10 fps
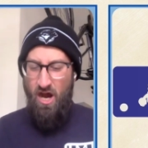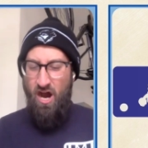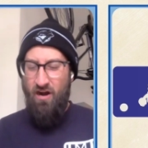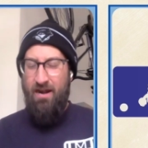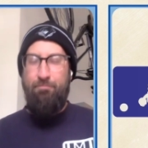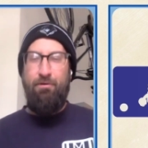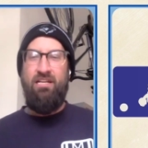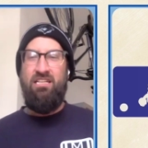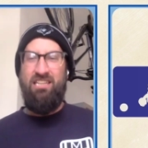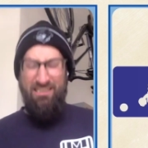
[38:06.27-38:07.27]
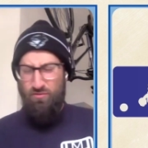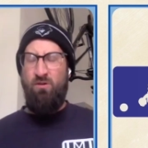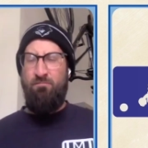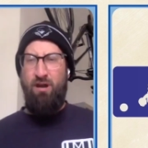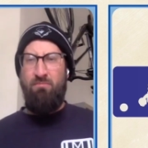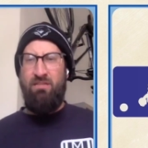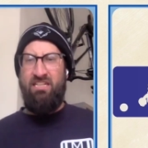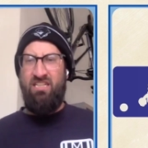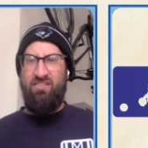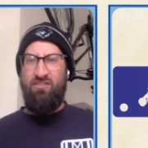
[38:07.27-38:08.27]
All right, buddy. We're probably
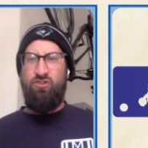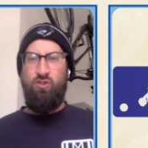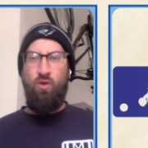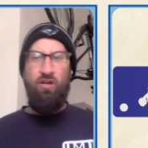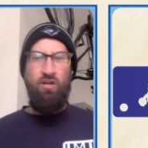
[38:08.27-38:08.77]
a little short